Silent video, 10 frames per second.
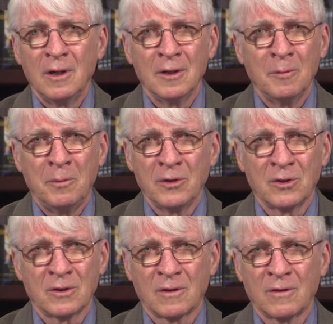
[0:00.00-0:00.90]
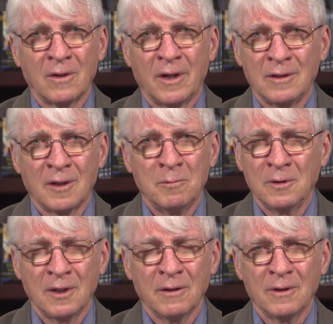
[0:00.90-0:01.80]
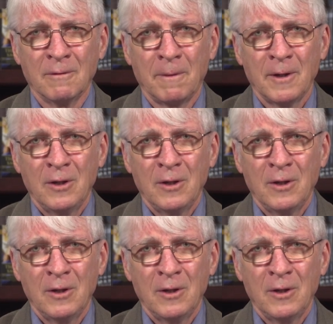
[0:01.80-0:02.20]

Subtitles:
on the basis of the light they've been given.